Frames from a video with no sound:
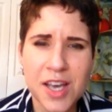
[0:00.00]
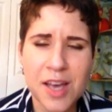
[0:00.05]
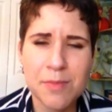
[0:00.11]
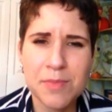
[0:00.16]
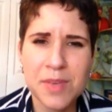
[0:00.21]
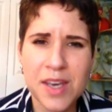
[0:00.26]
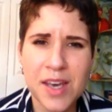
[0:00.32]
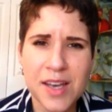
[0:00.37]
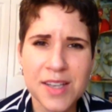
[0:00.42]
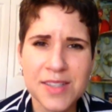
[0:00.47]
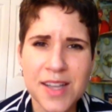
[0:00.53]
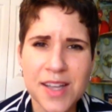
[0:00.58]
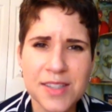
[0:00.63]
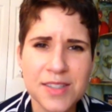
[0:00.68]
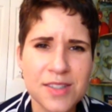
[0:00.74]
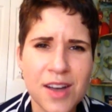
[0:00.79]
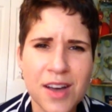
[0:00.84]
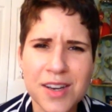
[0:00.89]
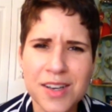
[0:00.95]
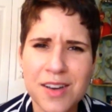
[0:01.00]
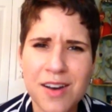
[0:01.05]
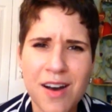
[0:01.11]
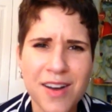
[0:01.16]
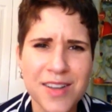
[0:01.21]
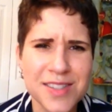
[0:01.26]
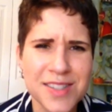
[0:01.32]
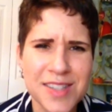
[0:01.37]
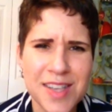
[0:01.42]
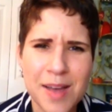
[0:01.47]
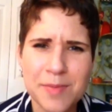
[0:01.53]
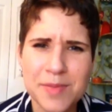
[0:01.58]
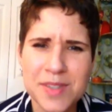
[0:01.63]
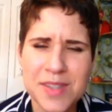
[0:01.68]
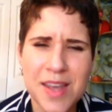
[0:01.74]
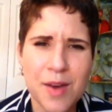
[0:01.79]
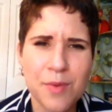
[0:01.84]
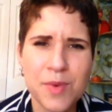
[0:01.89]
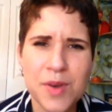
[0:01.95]
And because that's not a
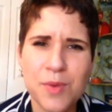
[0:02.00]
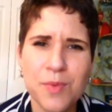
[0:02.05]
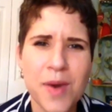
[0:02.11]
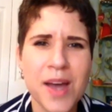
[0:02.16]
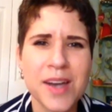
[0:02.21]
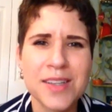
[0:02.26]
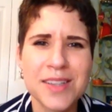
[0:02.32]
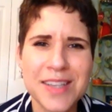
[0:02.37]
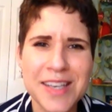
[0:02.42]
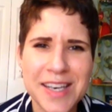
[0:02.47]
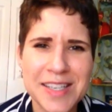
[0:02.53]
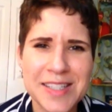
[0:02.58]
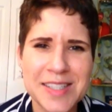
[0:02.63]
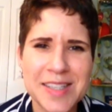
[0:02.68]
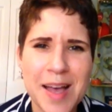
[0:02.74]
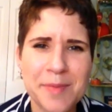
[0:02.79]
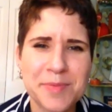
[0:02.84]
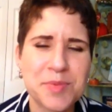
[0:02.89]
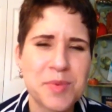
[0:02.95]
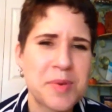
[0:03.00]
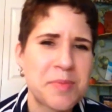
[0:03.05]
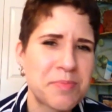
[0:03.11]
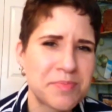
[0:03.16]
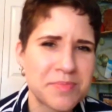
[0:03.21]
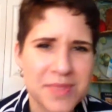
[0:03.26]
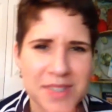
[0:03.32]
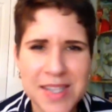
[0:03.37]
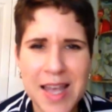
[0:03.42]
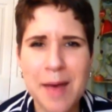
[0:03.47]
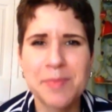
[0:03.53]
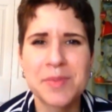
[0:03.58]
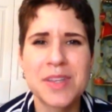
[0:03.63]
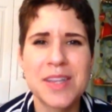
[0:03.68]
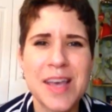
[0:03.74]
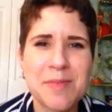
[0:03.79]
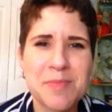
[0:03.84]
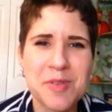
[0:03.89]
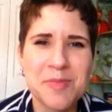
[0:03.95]
concept that we readily accept, we slap the
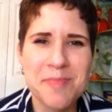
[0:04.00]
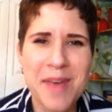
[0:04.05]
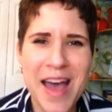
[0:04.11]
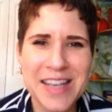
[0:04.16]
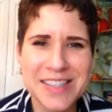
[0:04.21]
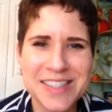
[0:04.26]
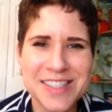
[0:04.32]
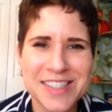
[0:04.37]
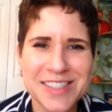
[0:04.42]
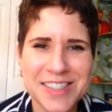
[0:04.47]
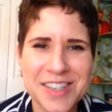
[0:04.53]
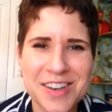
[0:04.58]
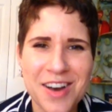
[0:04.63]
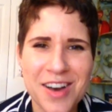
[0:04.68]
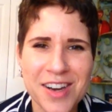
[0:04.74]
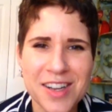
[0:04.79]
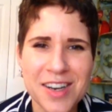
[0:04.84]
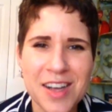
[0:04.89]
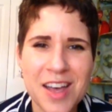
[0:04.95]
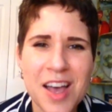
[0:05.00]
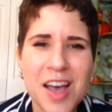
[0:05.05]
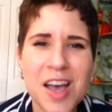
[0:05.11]
label masculine on it.